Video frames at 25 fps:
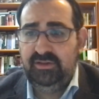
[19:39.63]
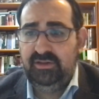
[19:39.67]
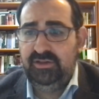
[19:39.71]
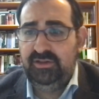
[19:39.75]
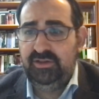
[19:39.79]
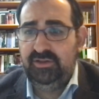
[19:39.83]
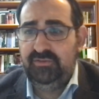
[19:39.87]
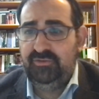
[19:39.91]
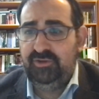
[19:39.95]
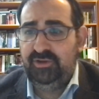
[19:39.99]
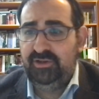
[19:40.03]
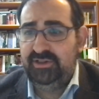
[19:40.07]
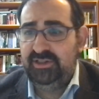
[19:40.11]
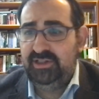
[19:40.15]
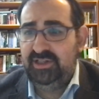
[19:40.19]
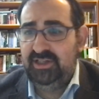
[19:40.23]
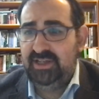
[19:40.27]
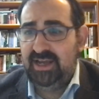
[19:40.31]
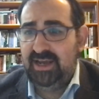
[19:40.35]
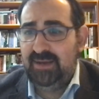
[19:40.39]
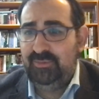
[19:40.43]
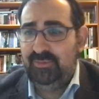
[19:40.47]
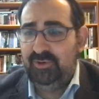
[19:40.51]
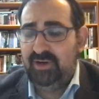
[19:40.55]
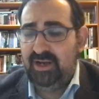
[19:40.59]
the
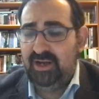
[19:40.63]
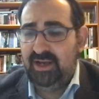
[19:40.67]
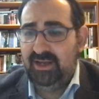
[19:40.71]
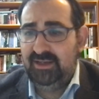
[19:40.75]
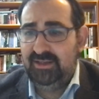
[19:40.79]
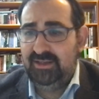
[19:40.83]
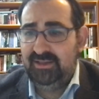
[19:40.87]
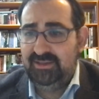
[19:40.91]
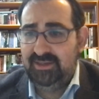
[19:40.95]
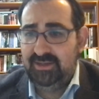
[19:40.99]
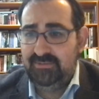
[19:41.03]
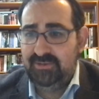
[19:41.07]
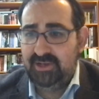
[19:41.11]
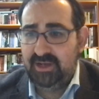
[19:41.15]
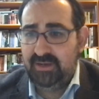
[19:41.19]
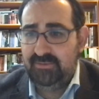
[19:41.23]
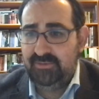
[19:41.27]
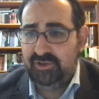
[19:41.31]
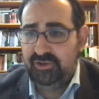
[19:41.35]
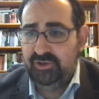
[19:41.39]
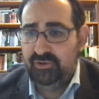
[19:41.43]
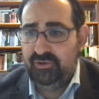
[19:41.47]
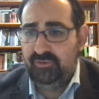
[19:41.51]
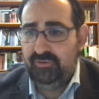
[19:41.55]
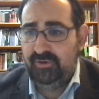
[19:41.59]
diversity apparatus
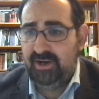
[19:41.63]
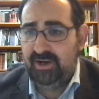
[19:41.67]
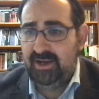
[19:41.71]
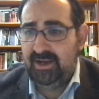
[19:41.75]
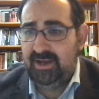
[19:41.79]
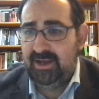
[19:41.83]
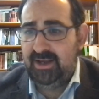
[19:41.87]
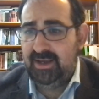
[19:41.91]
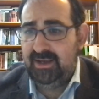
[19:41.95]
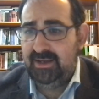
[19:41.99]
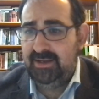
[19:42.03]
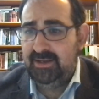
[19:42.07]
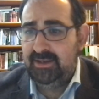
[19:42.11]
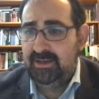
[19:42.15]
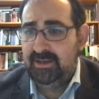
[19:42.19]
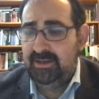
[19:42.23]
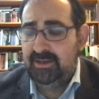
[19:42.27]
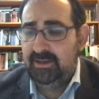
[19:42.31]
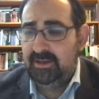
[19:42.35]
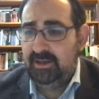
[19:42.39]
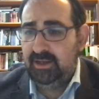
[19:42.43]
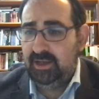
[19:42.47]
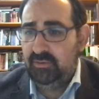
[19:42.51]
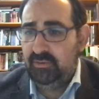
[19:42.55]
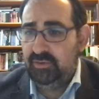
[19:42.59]
sometimes go awry.
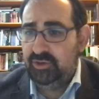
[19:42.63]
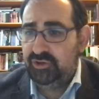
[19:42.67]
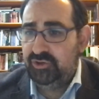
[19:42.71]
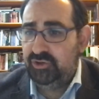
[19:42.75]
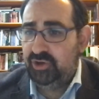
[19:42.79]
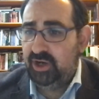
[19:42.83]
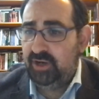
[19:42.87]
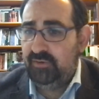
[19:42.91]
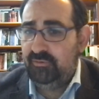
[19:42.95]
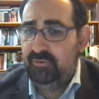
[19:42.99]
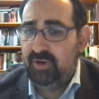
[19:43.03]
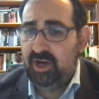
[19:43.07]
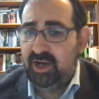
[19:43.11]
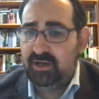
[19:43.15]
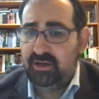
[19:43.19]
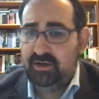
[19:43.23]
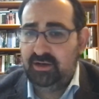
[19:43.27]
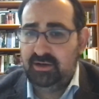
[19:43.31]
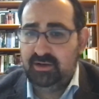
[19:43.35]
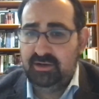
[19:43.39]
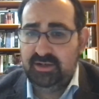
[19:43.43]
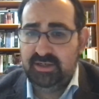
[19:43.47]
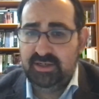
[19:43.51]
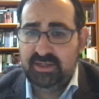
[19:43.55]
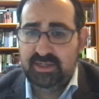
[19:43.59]
Uh, we saw at
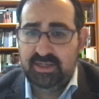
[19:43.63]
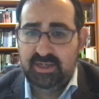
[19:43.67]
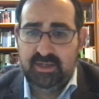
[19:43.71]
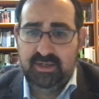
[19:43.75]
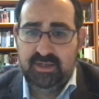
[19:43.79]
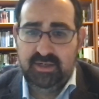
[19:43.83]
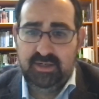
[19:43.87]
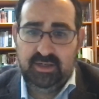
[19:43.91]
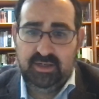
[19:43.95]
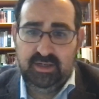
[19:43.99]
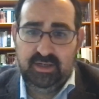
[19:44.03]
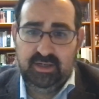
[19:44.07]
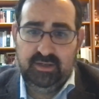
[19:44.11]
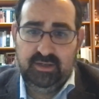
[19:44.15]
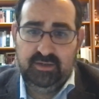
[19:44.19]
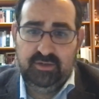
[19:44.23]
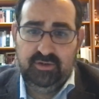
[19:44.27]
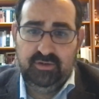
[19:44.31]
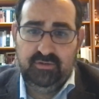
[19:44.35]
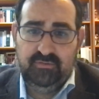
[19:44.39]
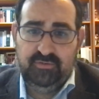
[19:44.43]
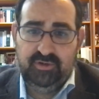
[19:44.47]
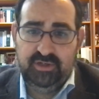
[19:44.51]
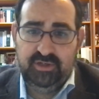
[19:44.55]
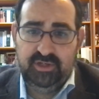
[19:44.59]
Rutgers uh,
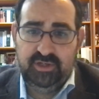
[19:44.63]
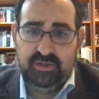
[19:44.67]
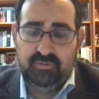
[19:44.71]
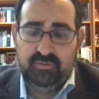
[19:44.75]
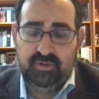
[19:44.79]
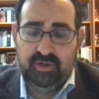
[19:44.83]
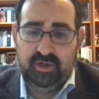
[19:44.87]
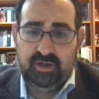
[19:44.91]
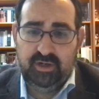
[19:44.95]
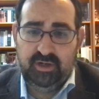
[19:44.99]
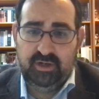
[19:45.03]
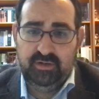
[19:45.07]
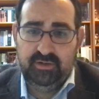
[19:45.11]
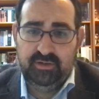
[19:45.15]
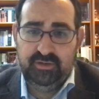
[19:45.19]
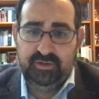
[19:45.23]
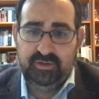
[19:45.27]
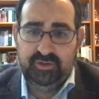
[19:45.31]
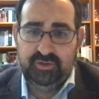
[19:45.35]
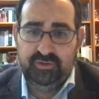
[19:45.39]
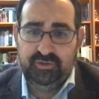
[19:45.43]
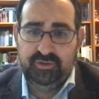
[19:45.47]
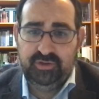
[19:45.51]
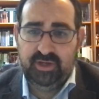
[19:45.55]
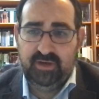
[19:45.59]
University where
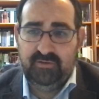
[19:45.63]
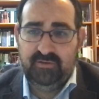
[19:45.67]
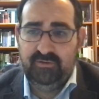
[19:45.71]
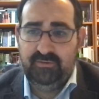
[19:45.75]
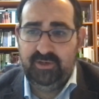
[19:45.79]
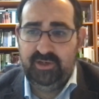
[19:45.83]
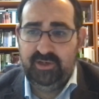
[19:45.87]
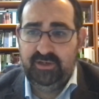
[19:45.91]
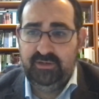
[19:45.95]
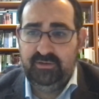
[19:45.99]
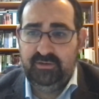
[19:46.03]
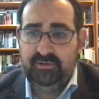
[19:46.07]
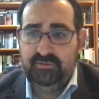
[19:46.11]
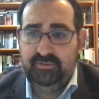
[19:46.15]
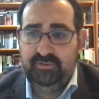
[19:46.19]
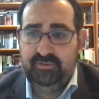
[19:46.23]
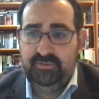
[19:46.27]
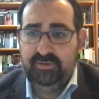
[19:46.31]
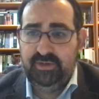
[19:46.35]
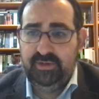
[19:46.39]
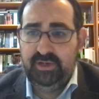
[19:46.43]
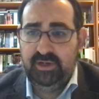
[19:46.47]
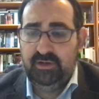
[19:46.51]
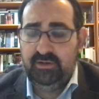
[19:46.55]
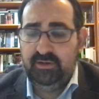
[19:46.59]
the student government,
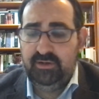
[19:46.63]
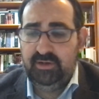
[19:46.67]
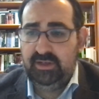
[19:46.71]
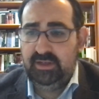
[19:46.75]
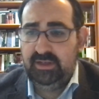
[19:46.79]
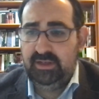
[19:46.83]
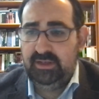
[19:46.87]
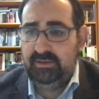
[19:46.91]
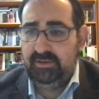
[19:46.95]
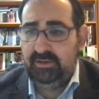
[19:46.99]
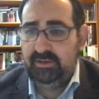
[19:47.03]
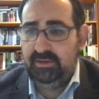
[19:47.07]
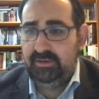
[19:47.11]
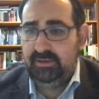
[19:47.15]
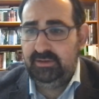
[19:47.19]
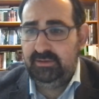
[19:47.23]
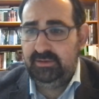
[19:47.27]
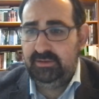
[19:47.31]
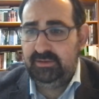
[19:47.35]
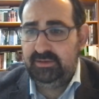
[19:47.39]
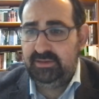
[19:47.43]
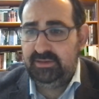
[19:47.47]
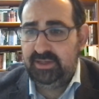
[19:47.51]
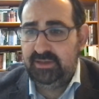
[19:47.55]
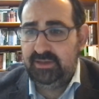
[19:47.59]
you know,
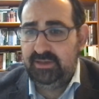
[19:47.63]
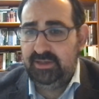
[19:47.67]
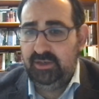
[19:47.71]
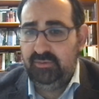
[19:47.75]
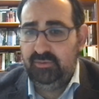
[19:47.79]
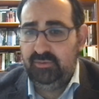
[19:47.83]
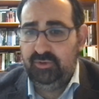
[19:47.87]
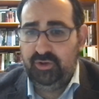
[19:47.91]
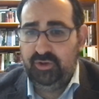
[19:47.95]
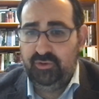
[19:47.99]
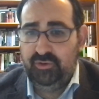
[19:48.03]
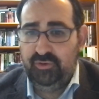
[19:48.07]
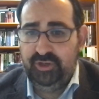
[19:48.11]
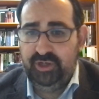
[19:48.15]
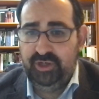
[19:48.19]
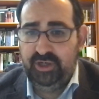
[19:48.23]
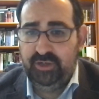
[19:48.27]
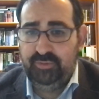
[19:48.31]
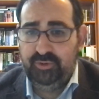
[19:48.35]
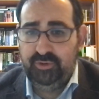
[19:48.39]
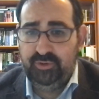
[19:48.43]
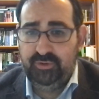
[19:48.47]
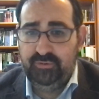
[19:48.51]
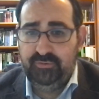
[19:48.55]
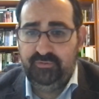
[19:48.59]
said that it would
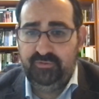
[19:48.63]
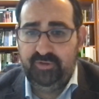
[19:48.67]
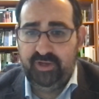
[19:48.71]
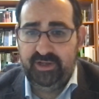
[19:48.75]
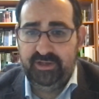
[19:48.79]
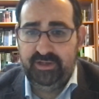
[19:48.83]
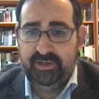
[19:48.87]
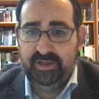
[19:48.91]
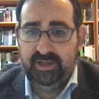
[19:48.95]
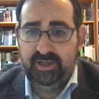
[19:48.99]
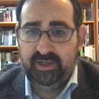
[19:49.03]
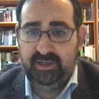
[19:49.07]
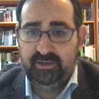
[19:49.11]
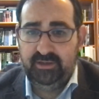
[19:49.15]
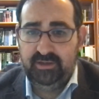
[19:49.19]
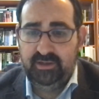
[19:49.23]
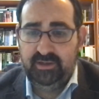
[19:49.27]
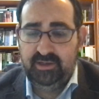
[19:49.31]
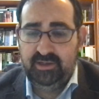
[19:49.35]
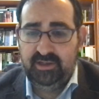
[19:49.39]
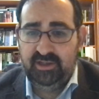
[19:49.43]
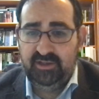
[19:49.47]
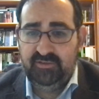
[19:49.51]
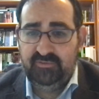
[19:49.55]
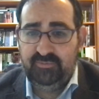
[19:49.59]
only approve funding
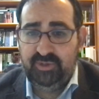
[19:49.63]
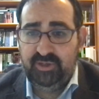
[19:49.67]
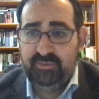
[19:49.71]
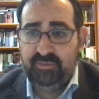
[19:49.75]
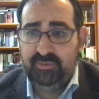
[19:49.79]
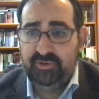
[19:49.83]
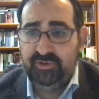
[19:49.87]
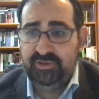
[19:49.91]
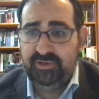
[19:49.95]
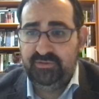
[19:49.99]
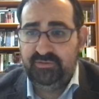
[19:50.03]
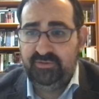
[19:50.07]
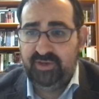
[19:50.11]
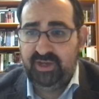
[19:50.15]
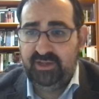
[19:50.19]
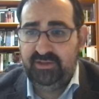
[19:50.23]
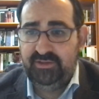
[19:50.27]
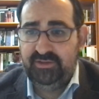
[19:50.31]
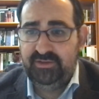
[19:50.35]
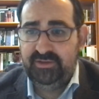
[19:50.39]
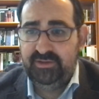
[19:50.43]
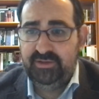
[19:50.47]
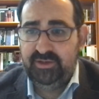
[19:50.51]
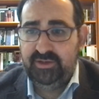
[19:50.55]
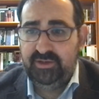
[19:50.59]
if people's
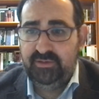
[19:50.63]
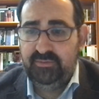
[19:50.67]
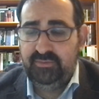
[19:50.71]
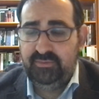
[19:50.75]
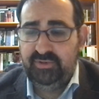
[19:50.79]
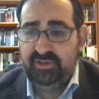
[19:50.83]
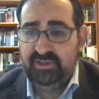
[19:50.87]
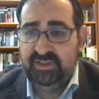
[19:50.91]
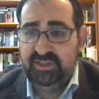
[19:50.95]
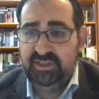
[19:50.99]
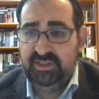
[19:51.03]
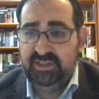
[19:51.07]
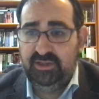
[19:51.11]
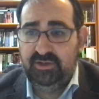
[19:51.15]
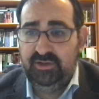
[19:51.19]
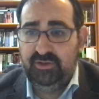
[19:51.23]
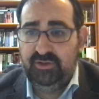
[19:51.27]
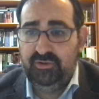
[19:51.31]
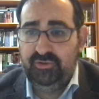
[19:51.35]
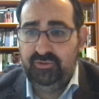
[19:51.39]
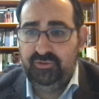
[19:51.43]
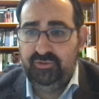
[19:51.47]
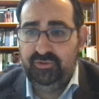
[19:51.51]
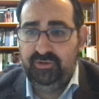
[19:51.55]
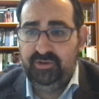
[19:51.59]
events
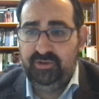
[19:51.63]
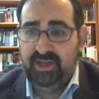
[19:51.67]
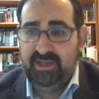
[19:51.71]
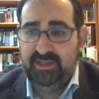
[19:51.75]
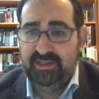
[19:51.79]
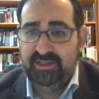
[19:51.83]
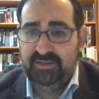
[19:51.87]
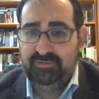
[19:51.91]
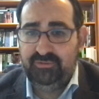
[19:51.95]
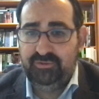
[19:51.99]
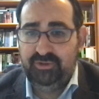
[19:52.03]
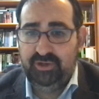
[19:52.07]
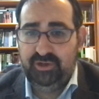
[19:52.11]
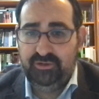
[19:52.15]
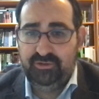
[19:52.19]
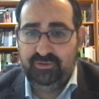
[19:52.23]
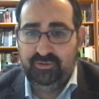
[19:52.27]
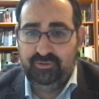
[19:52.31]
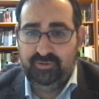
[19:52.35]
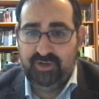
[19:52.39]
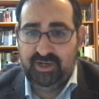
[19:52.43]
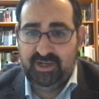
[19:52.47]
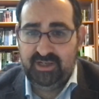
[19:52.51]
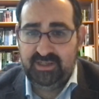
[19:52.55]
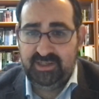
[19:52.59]
proceeded through the lens of
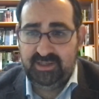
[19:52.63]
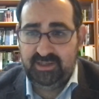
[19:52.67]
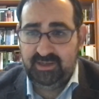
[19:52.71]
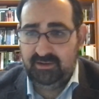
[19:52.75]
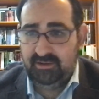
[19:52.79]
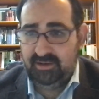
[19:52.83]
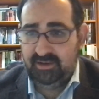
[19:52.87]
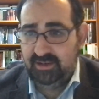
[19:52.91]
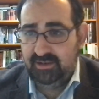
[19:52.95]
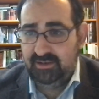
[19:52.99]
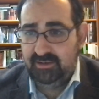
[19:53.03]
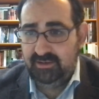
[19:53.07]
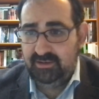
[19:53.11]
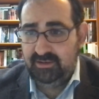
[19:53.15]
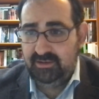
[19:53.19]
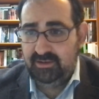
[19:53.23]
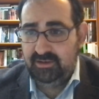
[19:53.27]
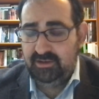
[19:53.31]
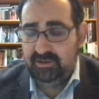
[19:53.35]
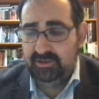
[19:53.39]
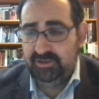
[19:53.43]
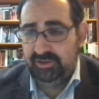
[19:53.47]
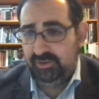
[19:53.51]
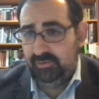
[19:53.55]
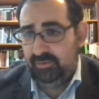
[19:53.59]
critical race theory.
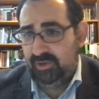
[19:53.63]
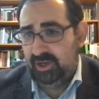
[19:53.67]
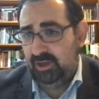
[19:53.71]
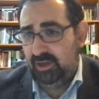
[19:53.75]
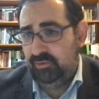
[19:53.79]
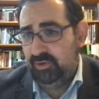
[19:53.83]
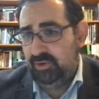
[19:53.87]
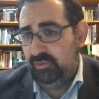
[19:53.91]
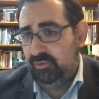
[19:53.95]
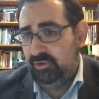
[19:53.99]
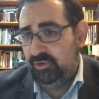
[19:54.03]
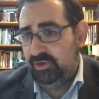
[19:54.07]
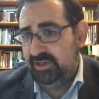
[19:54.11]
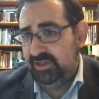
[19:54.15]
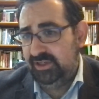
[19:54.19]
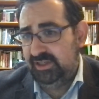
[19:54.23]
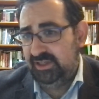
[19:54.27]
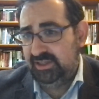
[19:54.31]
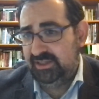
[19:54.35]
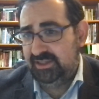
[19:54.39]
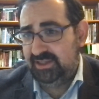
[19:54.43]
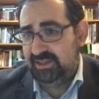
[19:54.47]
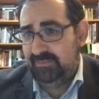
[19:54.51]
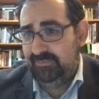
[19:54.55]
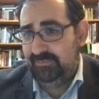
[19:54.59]
So while we
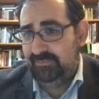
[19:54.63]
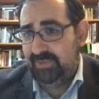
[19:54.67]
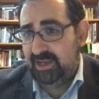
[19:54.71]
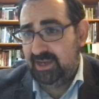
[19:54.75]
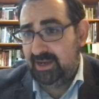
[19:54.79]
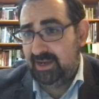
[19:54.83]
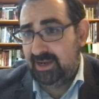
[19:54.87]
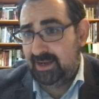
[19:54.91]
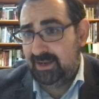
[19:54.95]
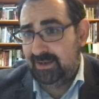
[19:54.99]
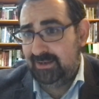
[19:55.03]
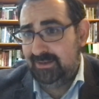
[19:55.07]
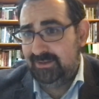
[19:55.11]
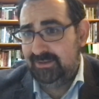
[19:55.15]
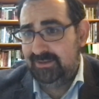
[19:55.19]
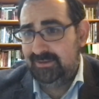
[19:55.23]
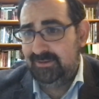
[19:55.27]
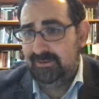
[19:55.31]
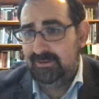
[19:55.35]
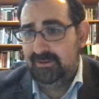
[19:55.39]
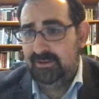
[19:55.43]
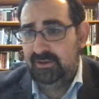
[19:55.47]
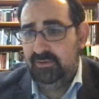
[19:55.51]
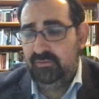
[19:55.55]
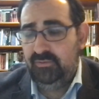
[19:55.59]
wouldn't accept
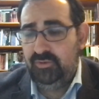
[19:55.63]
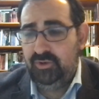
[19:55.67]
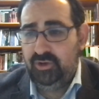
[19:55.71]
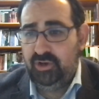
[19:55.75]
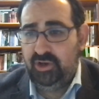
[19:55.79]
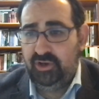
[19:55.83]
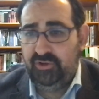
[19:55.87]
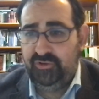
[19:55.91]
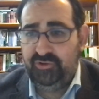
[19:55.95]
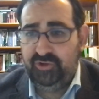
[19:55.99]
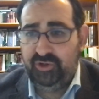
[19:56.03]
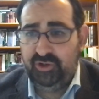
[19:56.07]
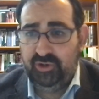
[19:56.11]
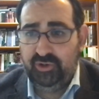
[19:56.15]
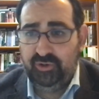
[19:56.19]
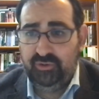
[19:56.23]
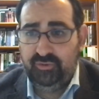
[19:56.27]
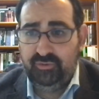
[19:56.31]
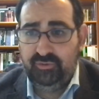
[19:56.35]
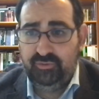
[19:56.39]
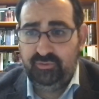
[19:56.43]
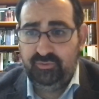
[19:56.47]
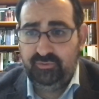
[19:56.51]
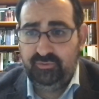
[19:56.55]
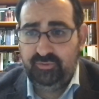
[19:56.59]
bans, we
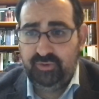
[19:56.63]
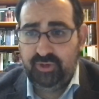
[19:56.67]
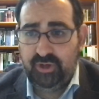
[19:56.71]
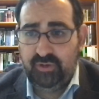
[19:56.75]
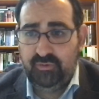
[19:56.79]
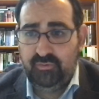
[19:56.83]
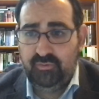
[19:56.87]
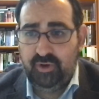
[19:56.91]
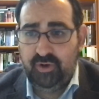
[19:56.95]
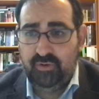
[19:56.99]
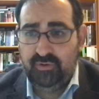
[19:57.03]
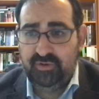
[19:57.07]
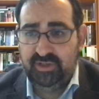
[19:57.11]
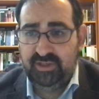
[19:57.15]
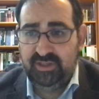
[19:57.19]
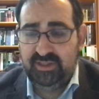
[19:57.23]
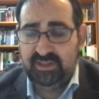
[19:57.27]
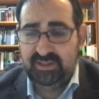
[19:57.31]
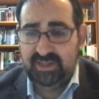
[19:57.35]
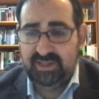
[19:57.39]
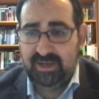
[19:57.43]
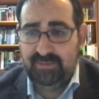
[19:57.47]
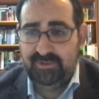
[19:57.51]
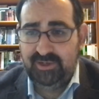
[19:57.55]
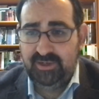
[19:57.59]
also, you know, won't
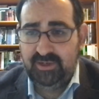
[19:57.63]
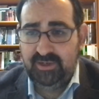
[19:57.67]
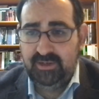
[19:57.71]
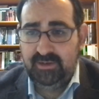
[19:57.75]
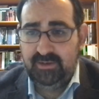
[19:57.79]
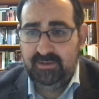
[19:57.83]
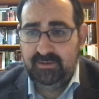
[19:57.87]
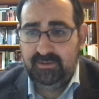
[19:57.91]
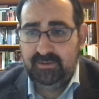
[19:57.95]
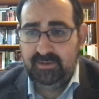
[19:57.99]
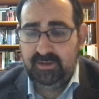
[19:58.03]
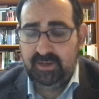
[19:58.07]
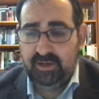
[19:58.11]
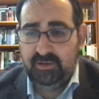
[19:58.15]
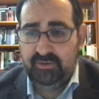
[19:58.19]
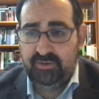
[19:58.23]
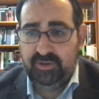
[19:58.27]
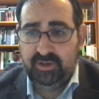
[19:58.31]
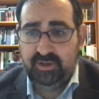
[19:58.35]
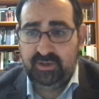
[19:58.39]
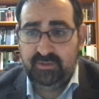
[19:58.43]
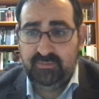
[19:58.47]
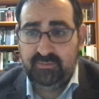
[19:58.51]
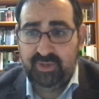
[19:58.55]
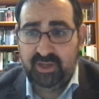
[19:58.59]
accept, you
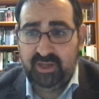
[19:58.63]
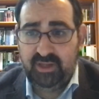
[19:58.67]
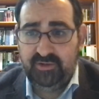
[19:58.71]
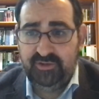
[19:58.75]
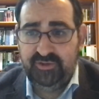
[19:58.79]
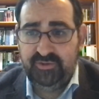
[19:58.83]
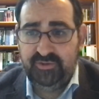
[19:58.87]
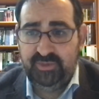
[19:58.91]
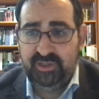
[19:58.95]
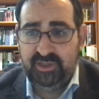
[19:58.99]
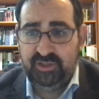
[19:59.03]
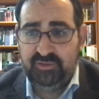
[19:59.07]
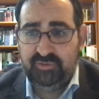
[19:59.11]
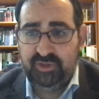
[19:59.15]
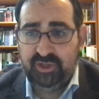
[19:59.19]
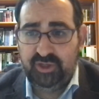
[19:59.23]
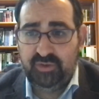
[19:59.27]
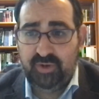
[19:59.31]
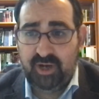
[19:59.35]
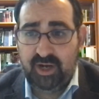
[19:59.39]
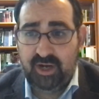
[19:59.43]
know, the compelled speech